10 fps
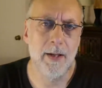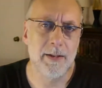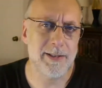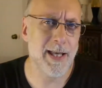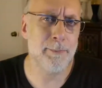
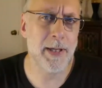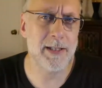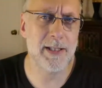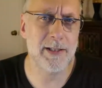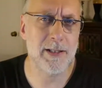Does that make
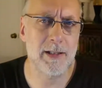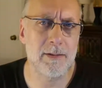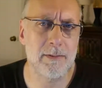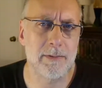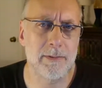sense to
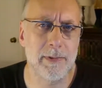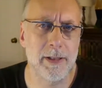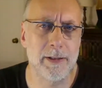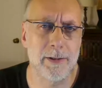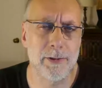you?
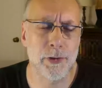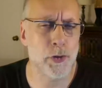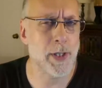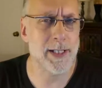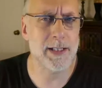
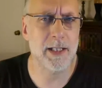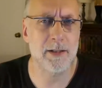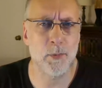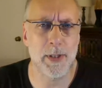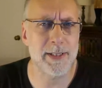2 days
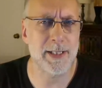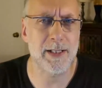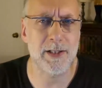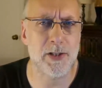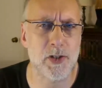in, one
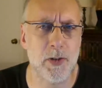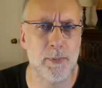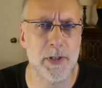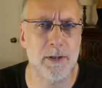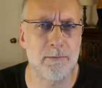sentence
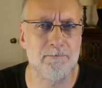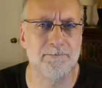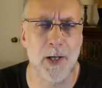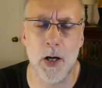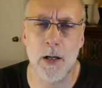
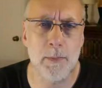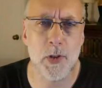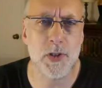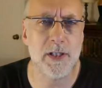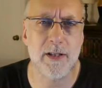description,
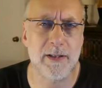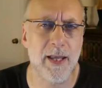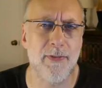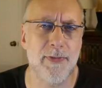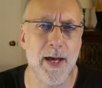almost
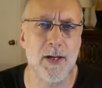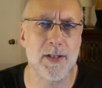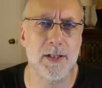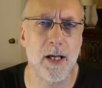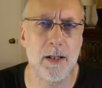
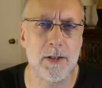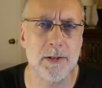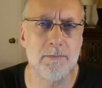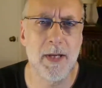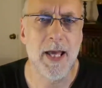
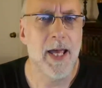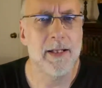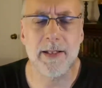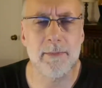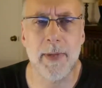$10,000.
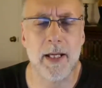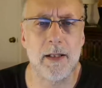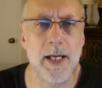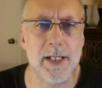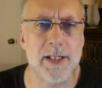Didn't make a
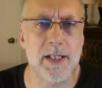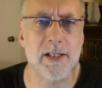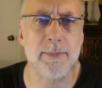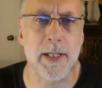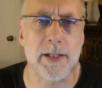lot of
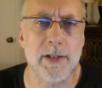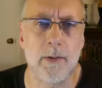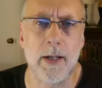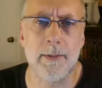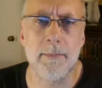sense to me.
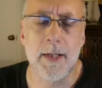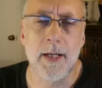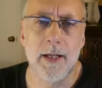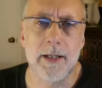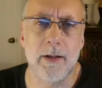So I
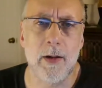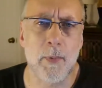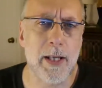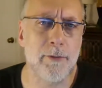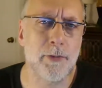
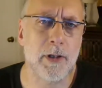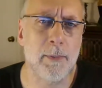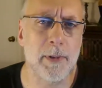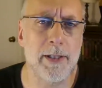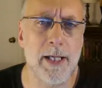waited for a
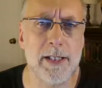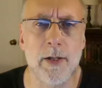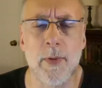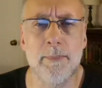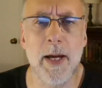couple of days
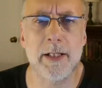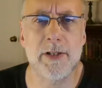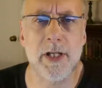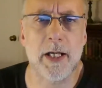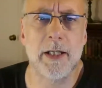and I went back to
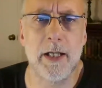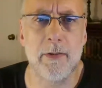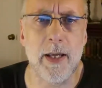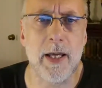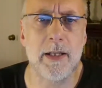check it
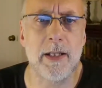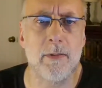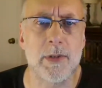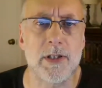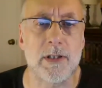out, and it
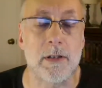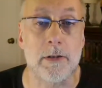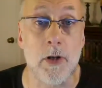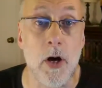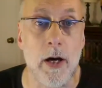was
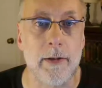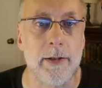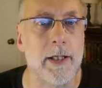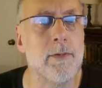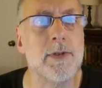gone.
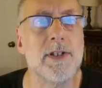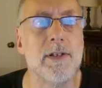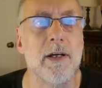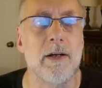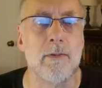It
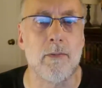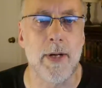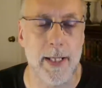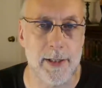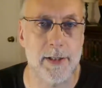was
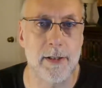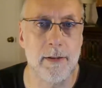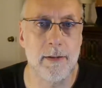erased.